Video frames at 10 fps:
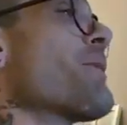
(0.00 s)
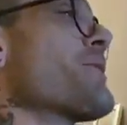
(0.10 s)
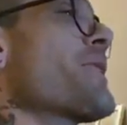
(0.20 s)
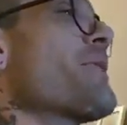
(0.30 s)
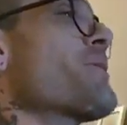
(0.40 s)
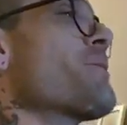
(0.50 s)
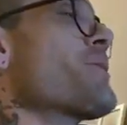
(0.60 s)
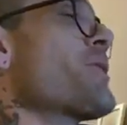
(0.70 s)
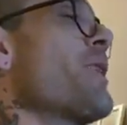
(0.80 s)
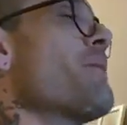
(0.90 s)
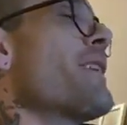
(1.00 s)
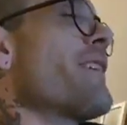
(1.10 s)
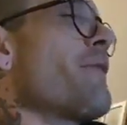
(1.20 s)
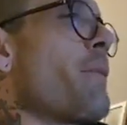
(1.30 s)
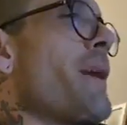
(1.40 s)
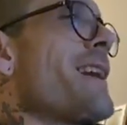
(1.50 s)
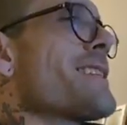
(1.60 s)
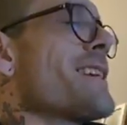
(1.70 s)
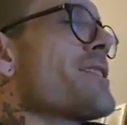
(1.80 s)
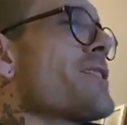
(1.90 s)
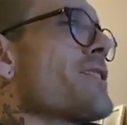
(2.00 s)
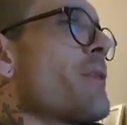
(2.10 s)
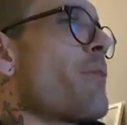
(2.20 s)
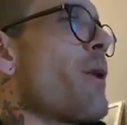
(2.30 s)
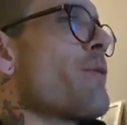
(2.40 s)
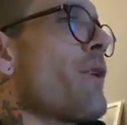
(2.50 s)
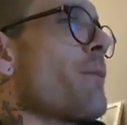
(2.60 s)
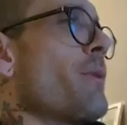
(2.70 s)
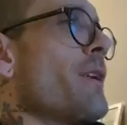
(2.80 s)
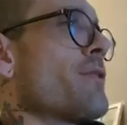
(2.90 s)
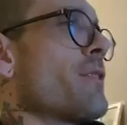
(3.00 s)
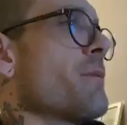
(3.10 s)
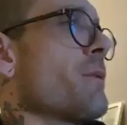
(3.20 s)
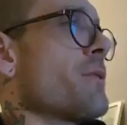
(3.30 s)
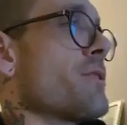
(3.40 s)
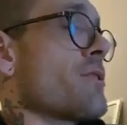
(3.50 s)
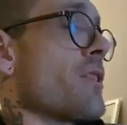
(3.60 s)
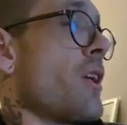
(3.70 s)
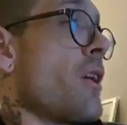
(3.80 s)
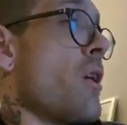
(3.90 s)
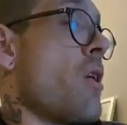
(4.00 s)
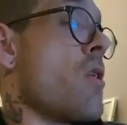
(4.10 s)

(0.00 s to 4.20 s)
see if someone's commented, if I pay attention to the profile picture, I'm always just like...